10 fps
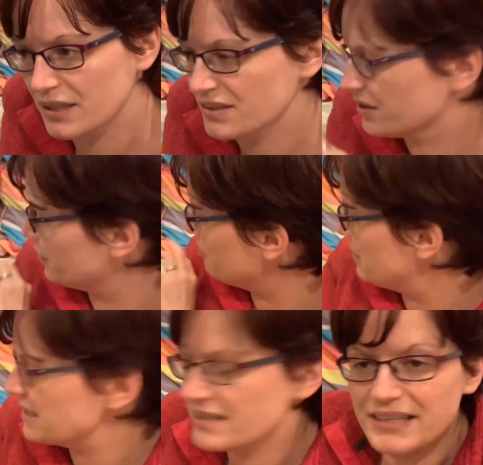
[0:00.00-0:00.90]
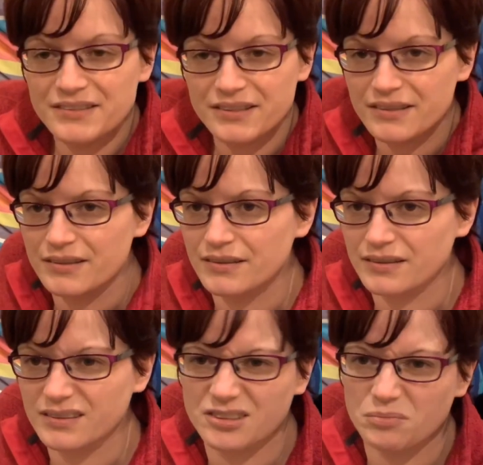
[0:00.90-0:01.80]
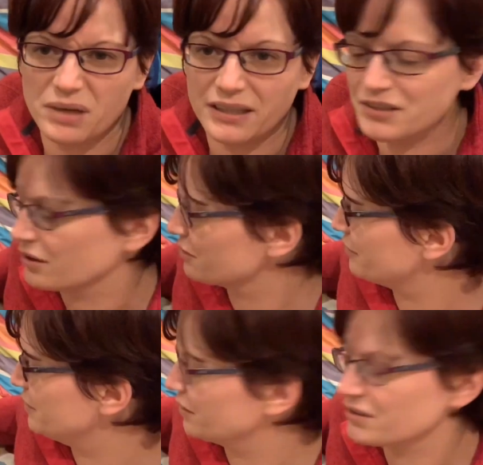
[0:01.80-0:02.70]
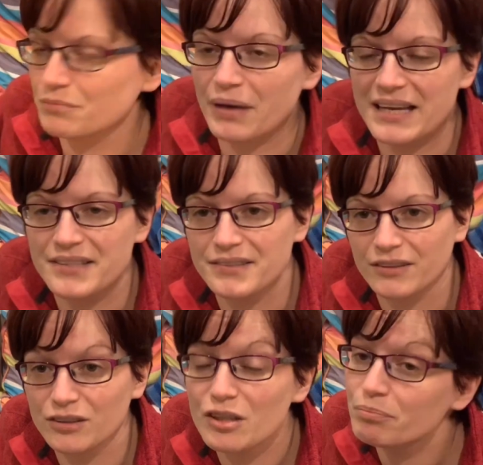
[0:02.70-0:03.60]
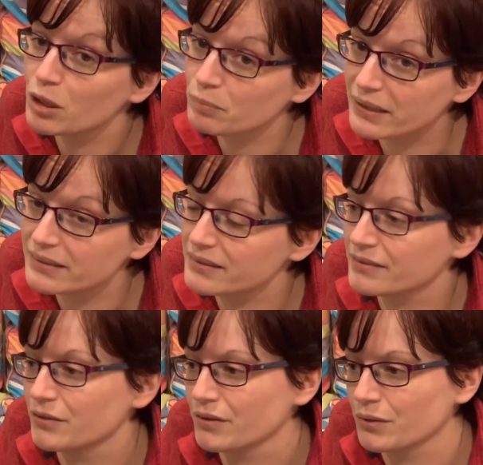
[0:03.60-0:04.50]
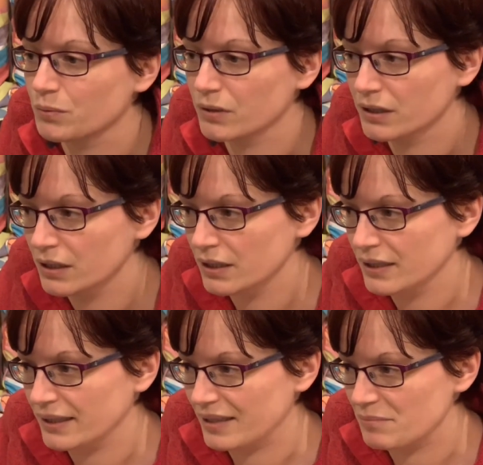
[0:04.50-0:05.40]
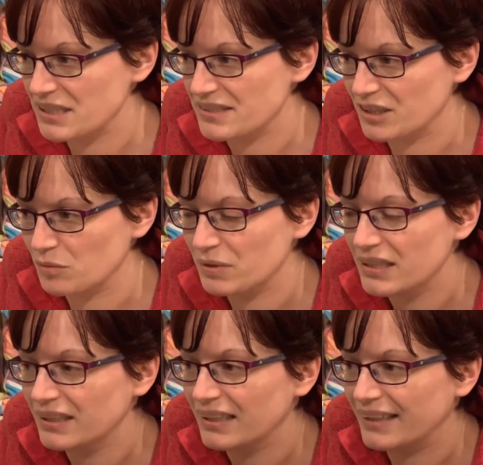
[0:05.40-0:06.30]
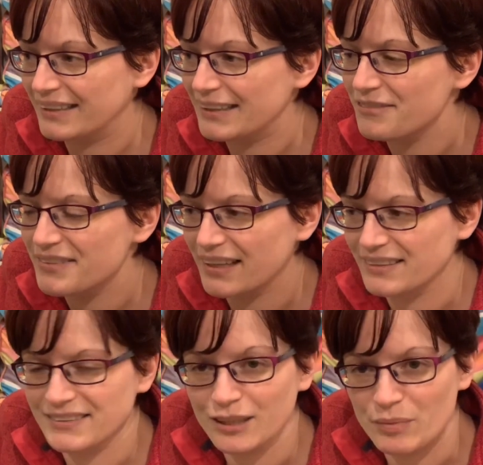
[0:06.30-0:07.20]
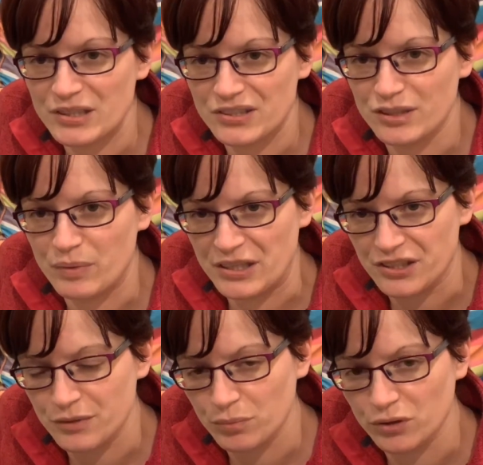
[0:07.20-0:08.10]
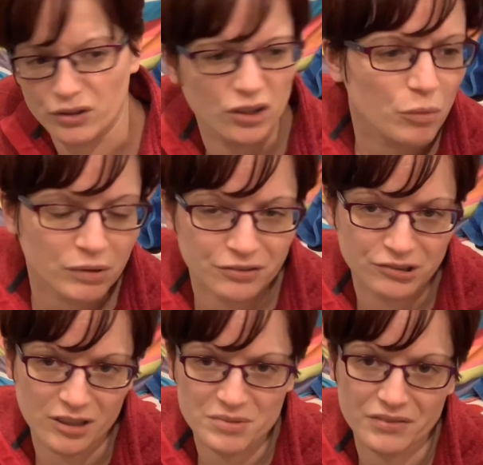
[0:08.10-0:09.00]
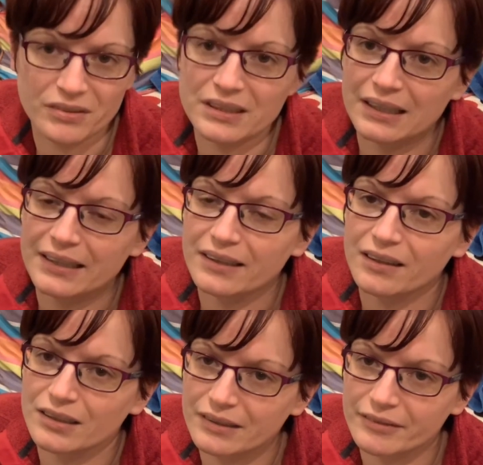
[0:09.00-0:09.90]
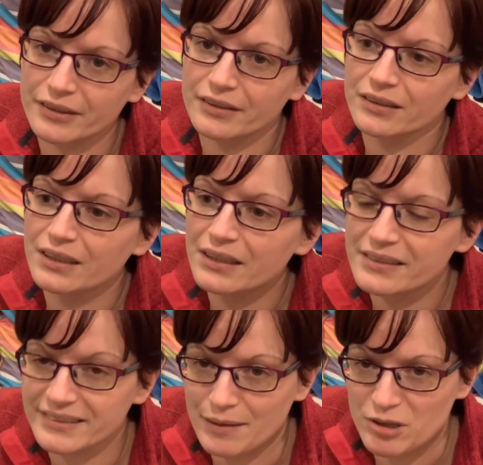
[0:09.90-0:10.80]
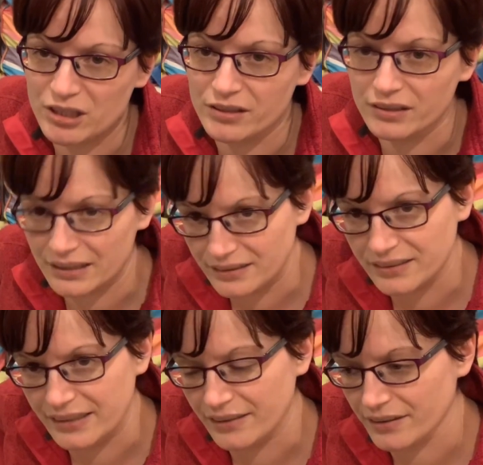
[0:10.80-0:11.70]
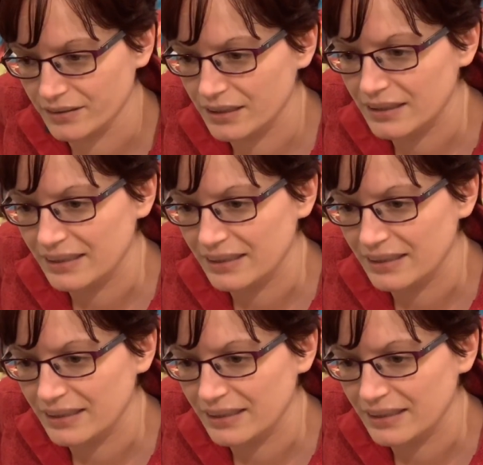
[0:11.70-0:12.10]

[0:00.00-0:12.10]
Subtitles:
So mix it into some kind of dog food or some paste, or malt paste is another good one, and mix it up. And if they're still a bit suspicious, put a couple of drops of something like olive oil, salmon oil, linseed oil.